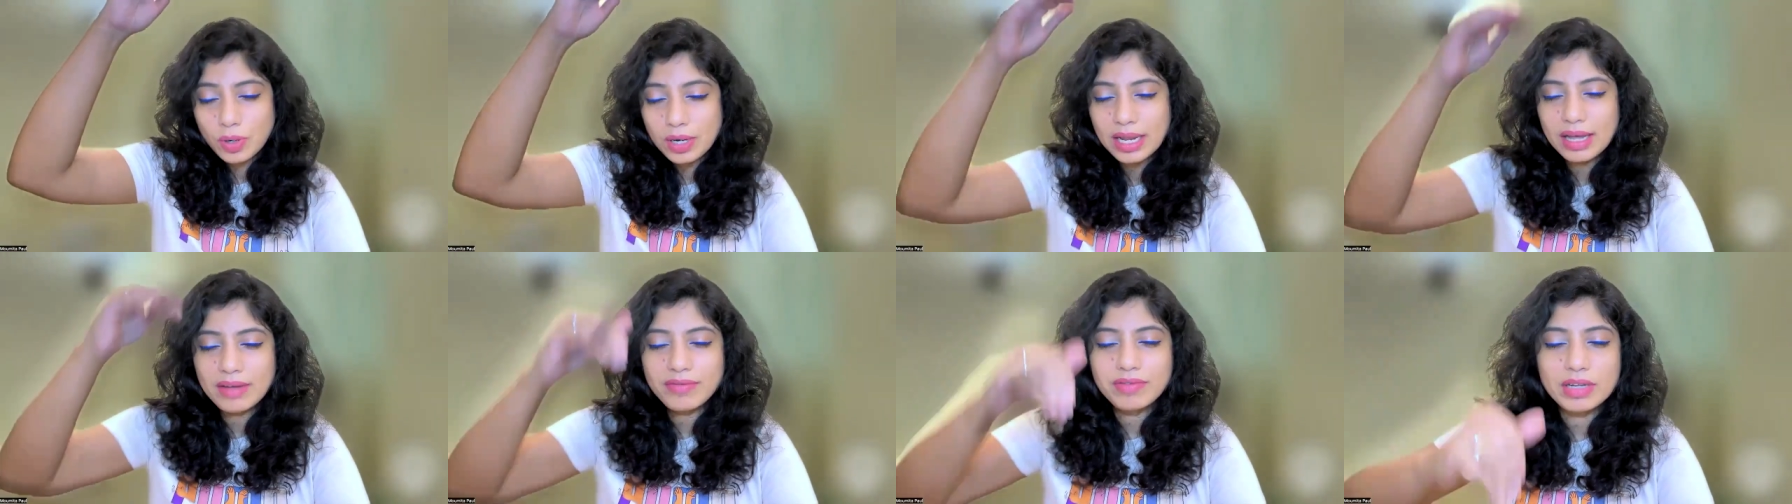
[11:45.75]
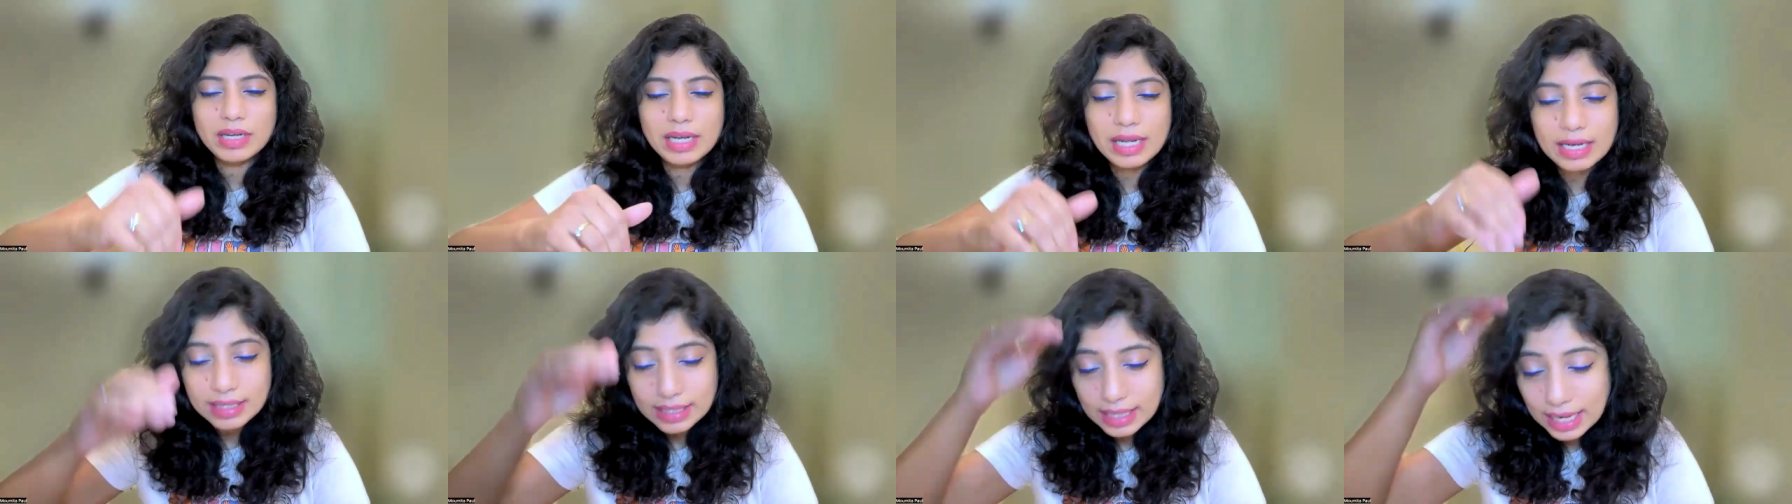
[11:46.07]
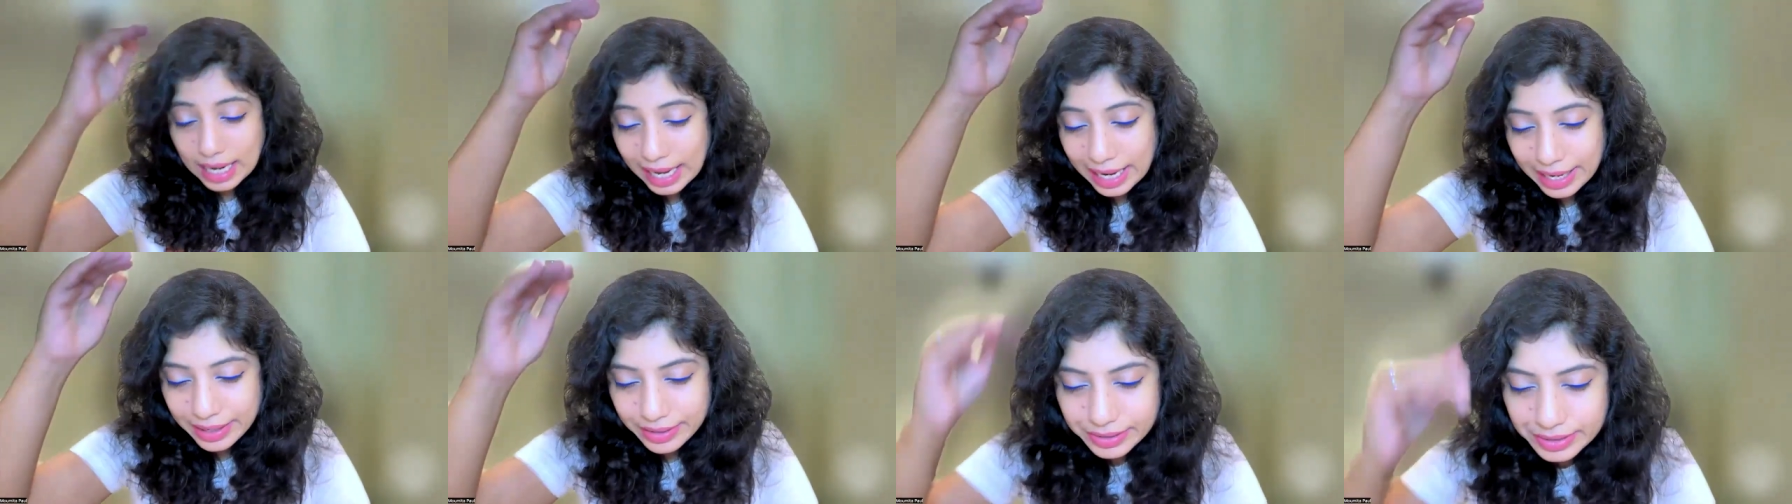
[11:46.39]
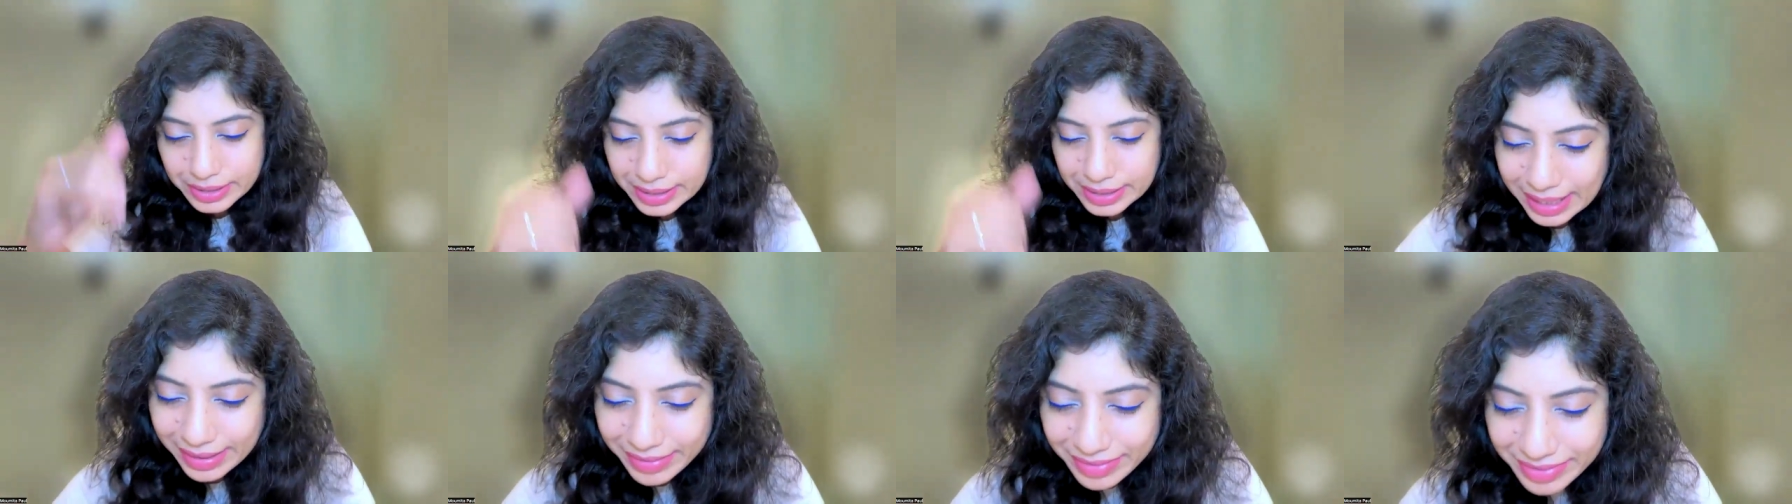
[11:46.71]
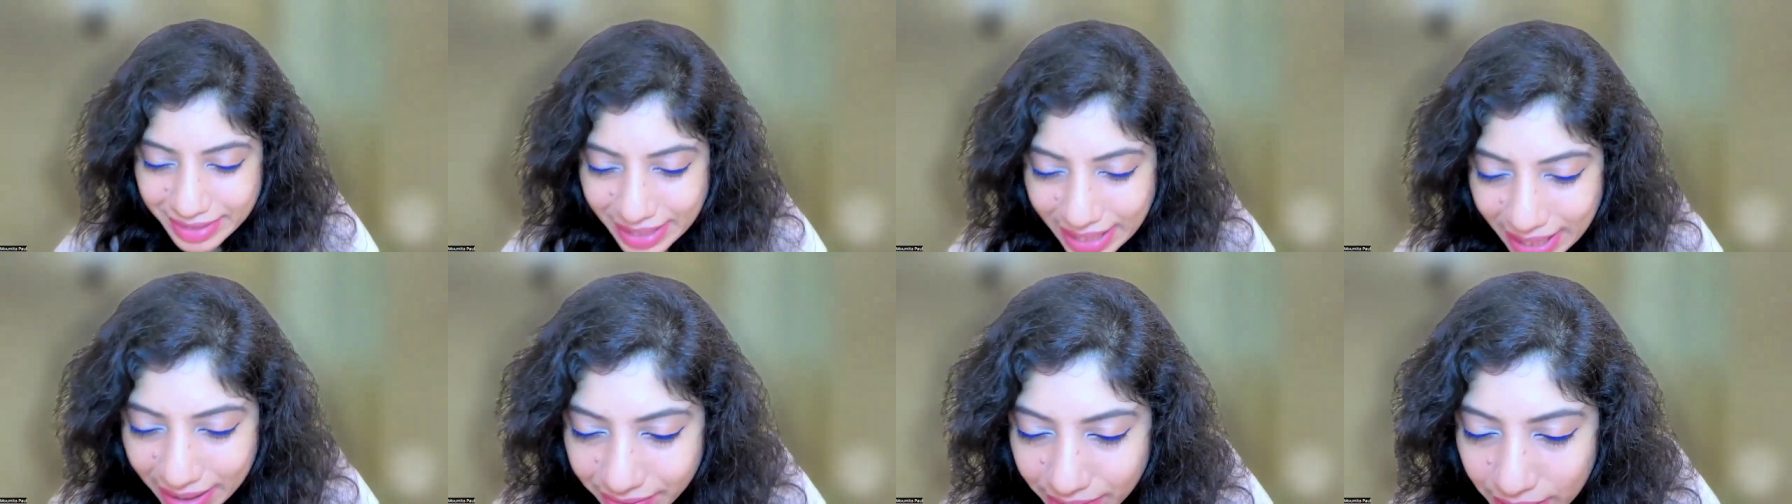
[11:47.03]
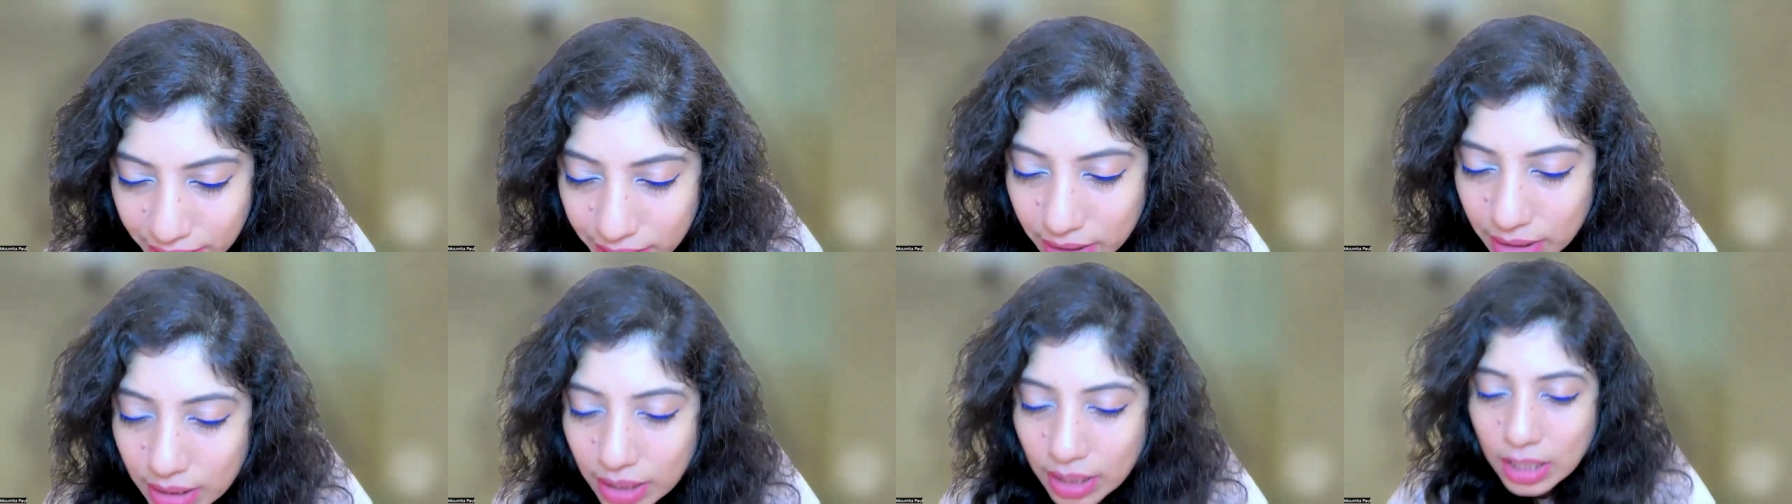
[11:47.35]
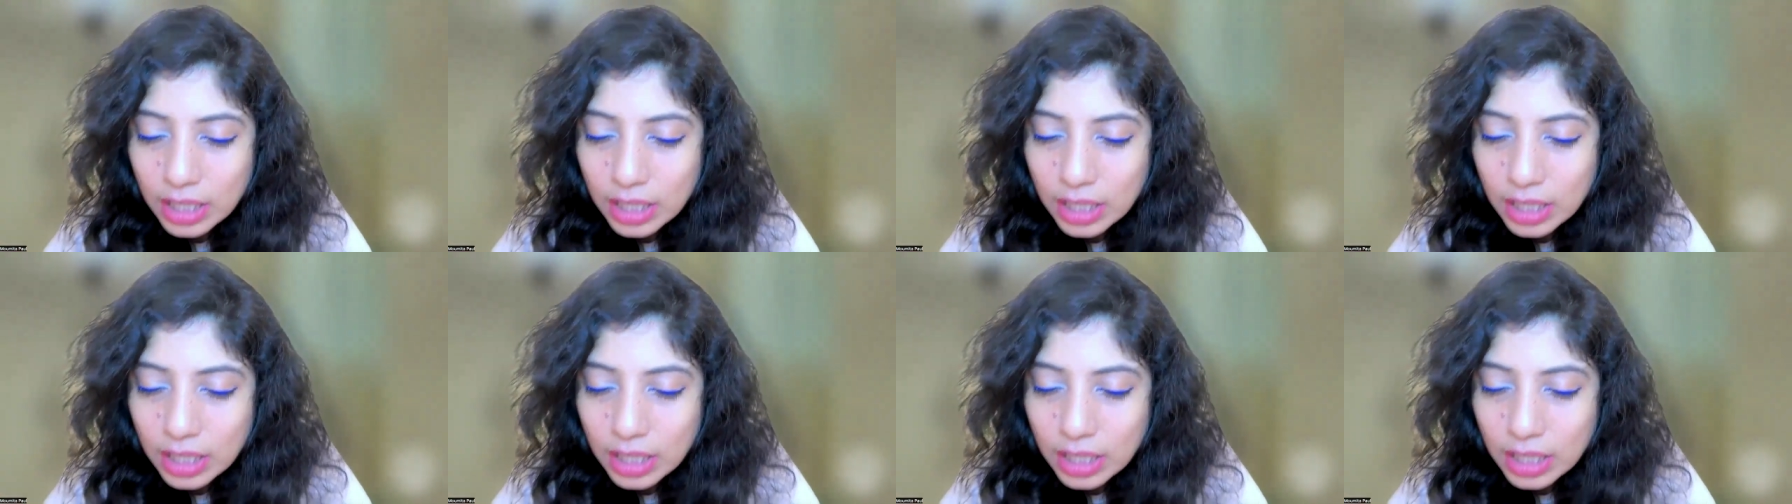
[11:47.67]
level, at a higher self level.